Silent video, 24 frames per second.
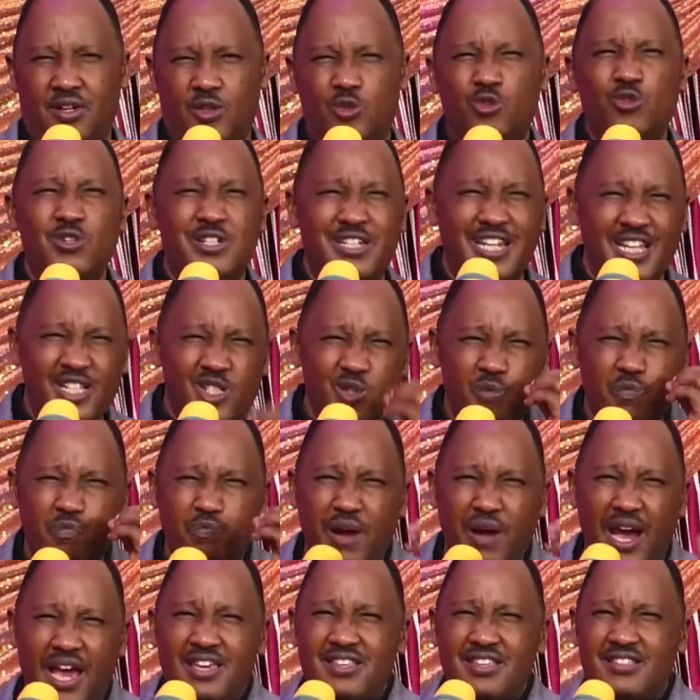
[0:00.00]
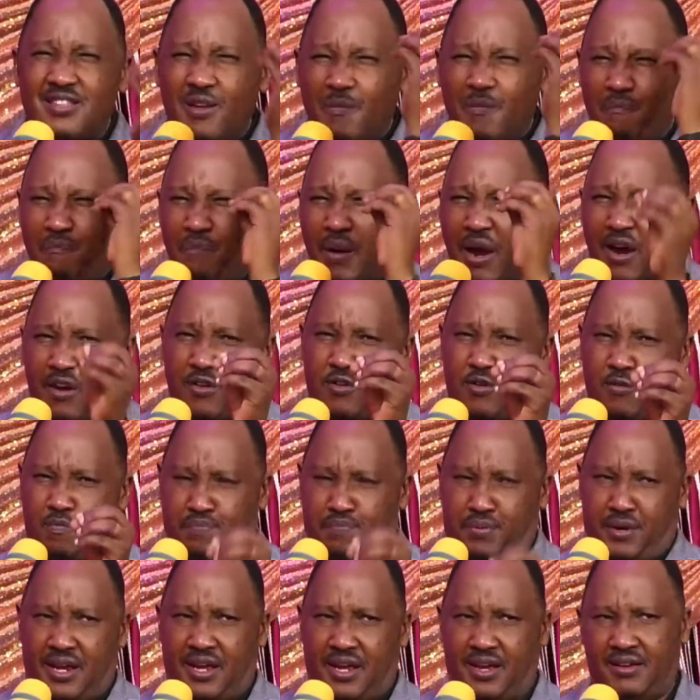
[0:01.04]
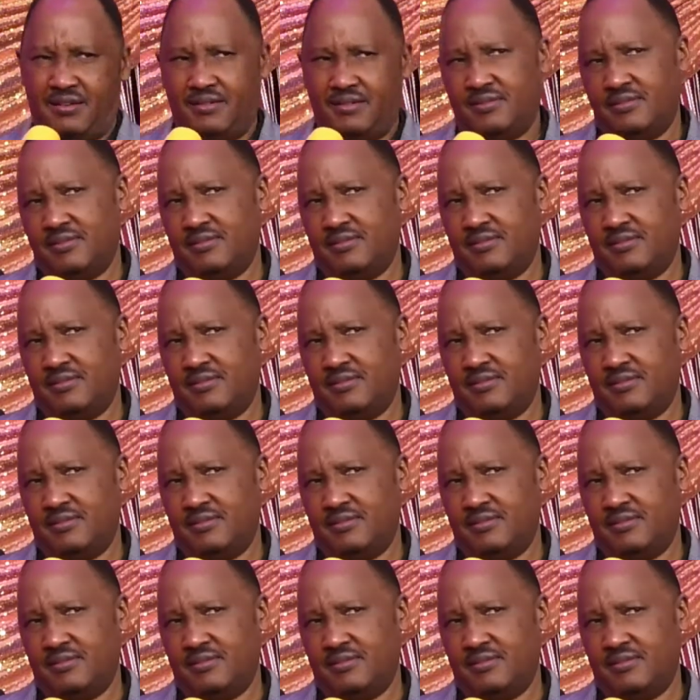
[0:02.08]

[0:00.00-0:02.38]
to despise the power of prayer.